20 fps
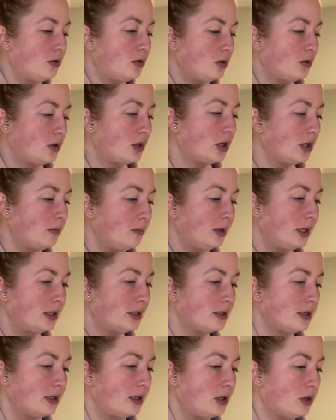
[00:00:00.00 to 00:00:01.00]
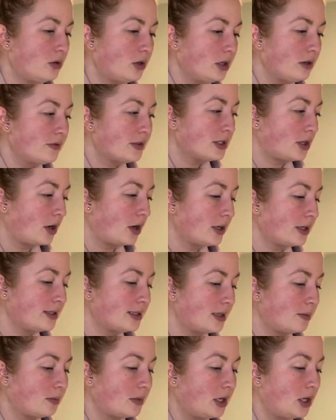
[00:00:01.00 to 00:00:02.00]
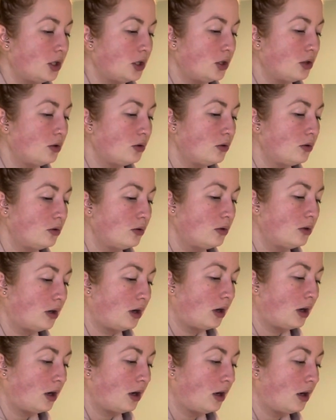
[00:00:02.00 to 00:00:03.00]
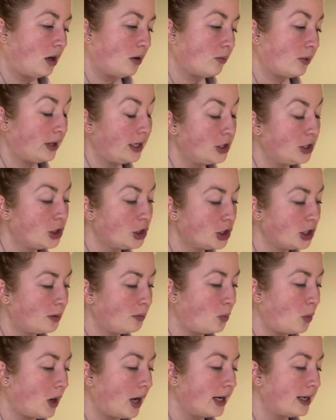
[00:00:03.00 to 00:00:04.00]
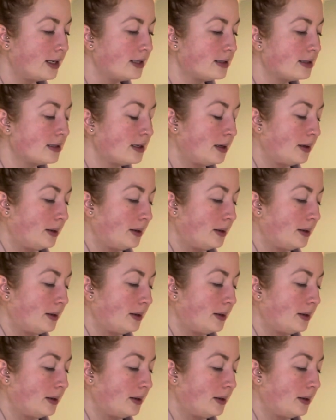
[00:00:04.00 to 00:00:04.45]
You could have started something new relationship wise.